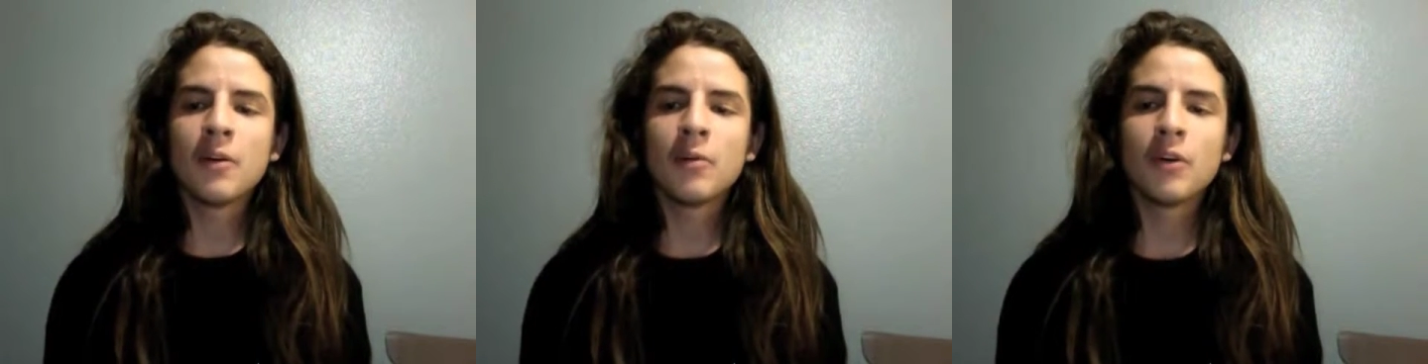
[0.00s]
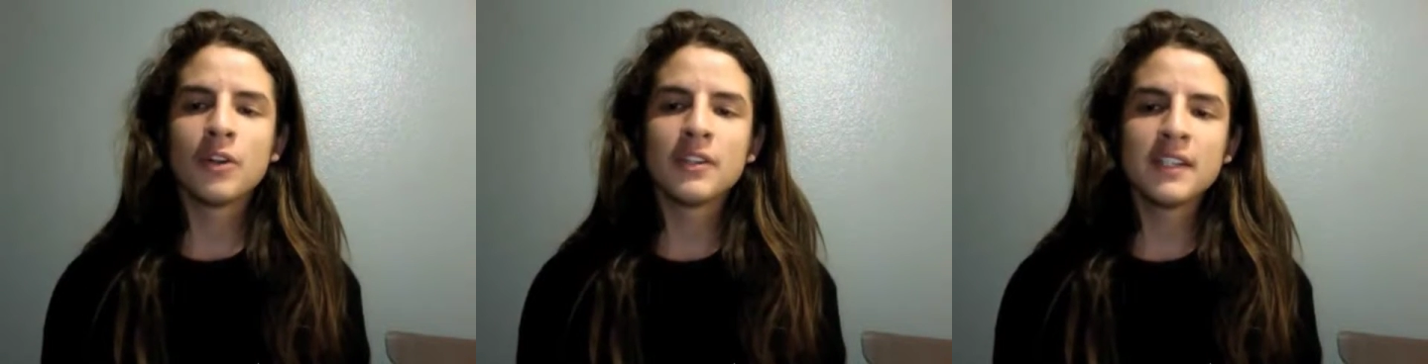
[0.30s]

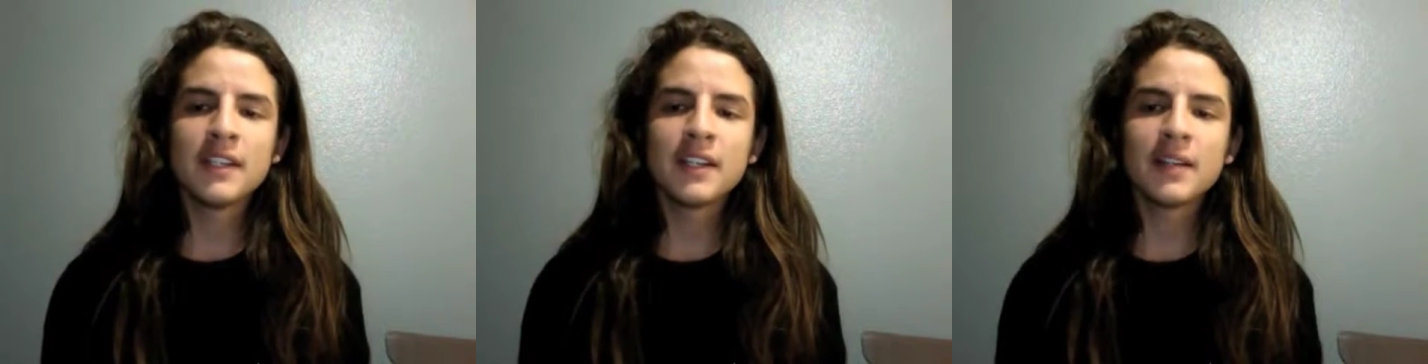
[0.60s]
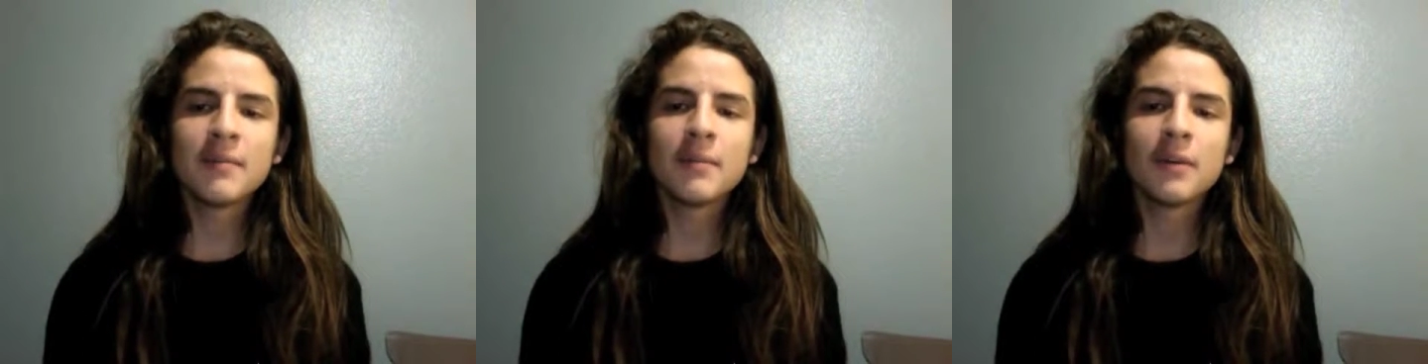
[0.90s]
Well, you see,
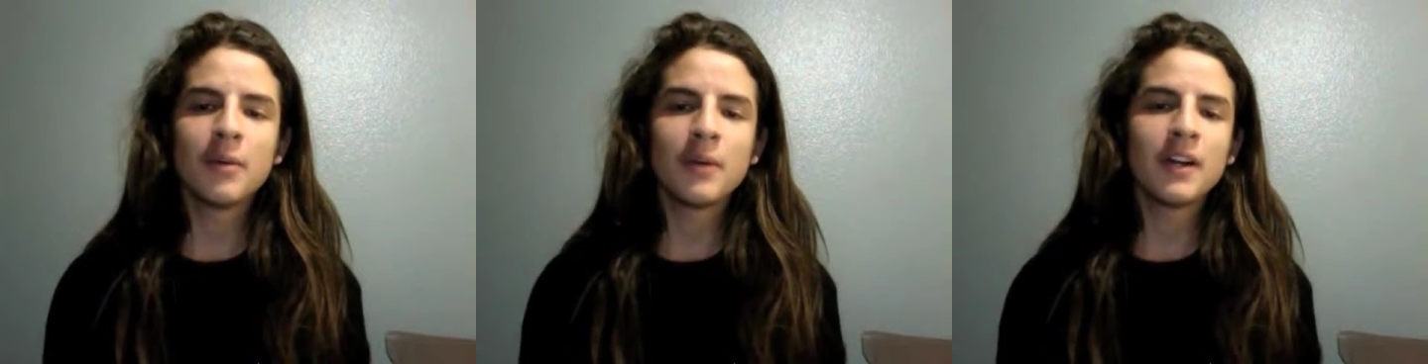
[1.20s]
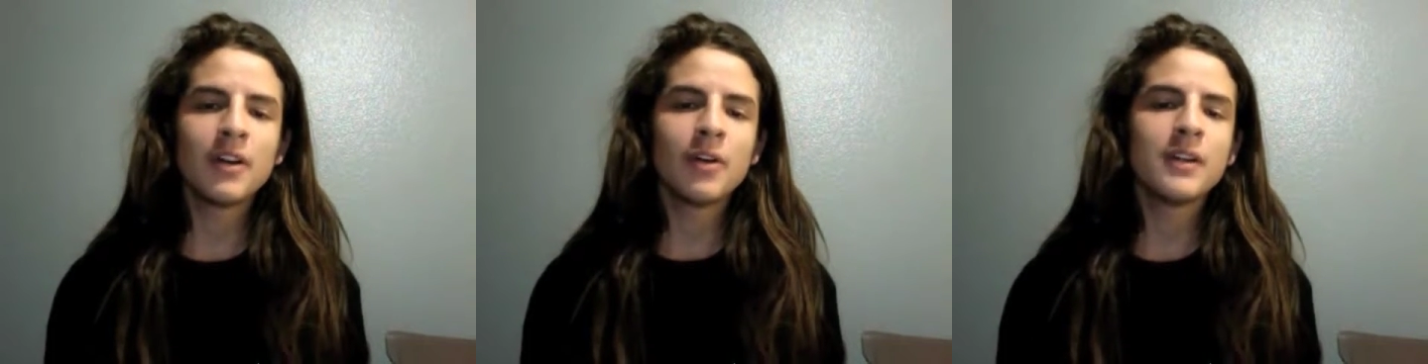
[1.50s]
Kim, we
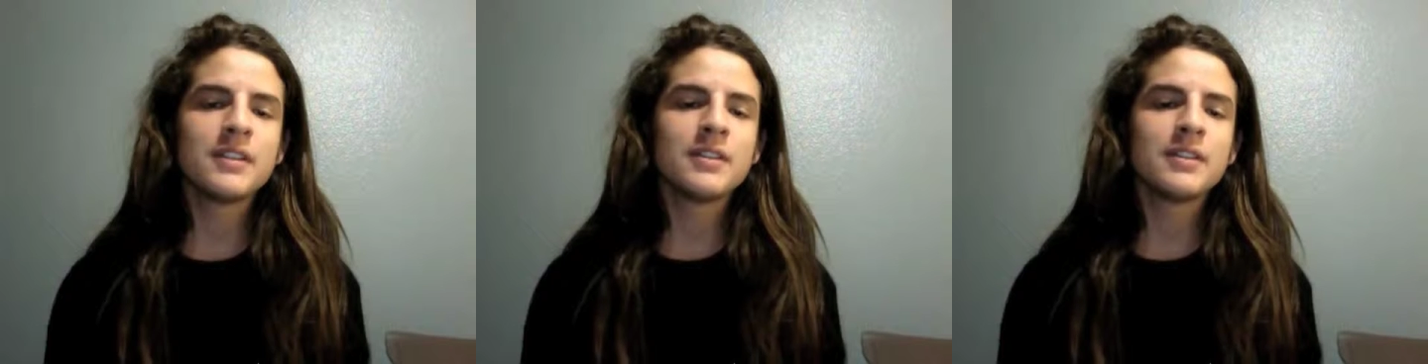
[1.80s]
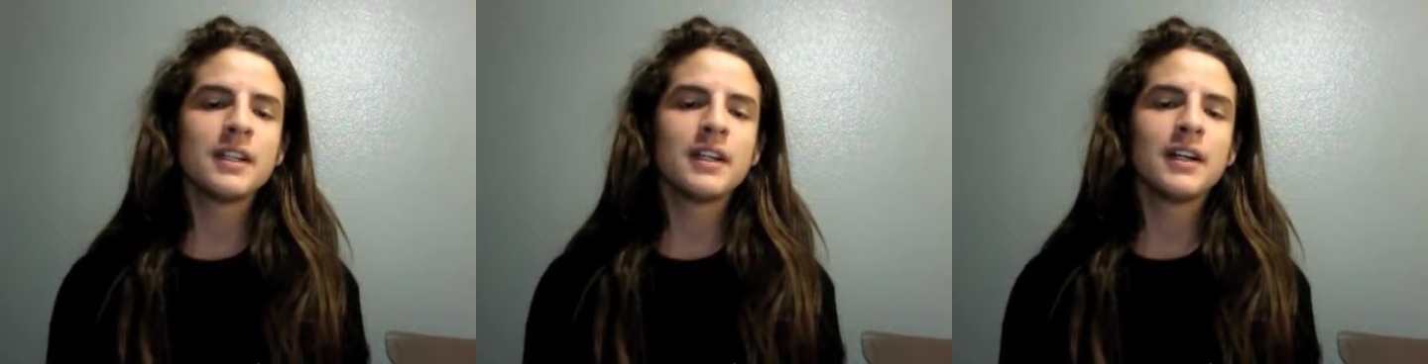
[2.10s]
didn't always
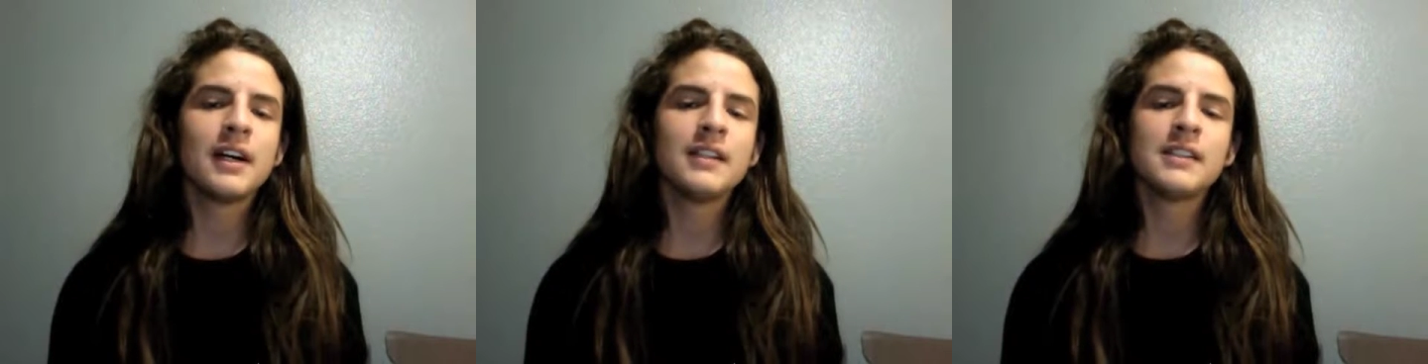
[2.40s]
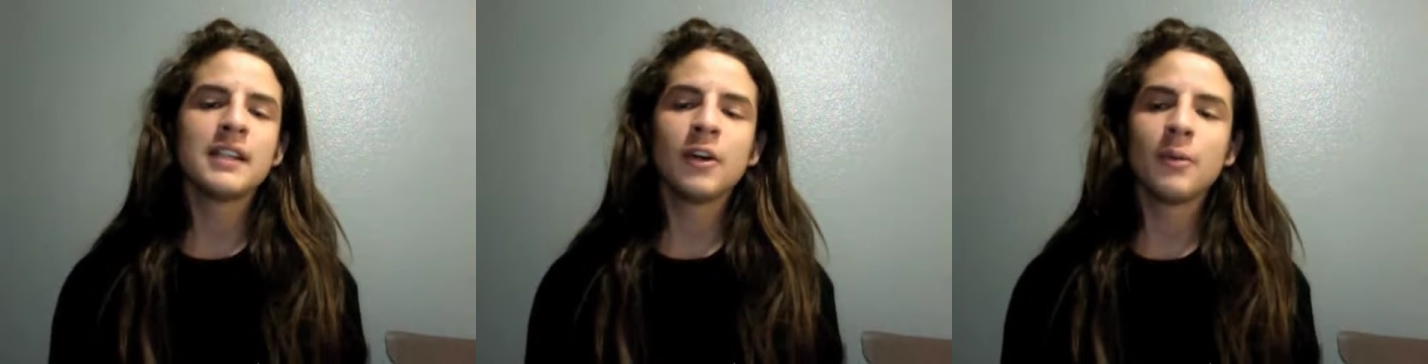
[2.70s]
use the
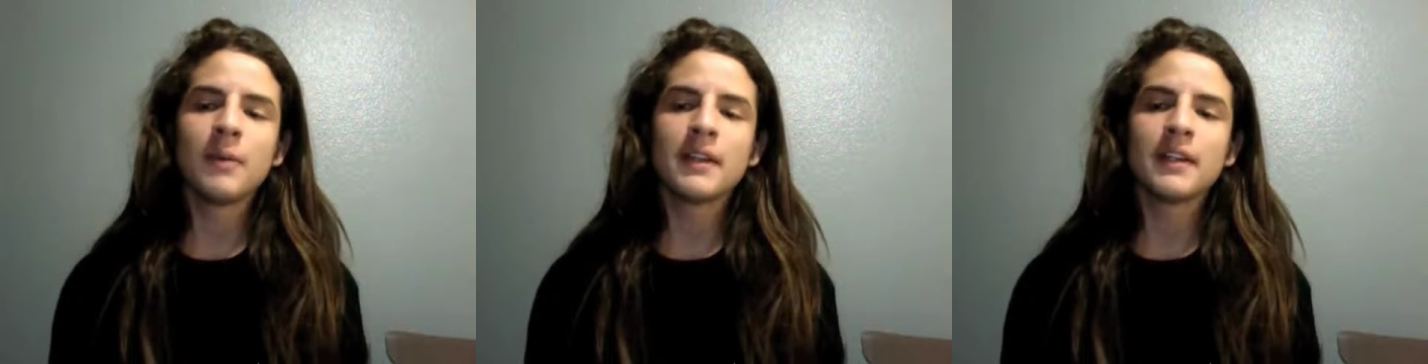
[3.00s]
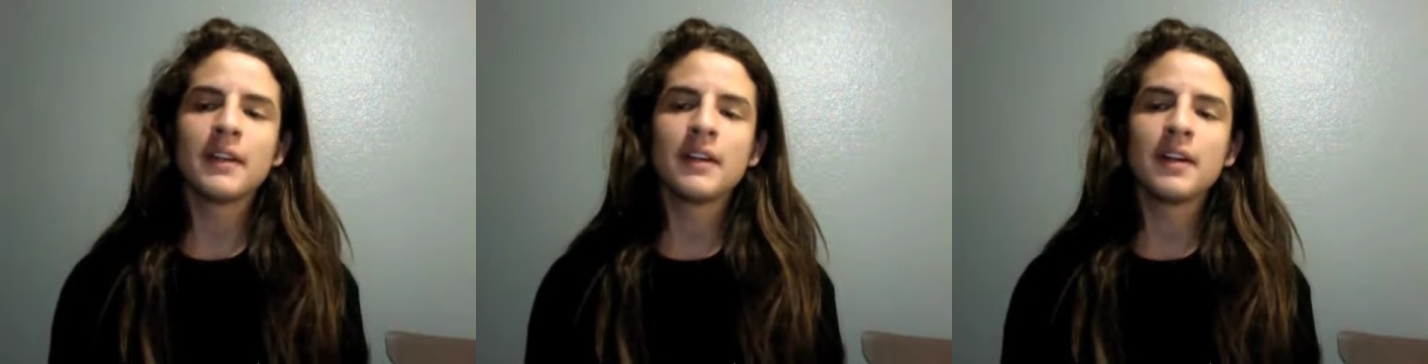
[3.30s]
Huntington-Hill method.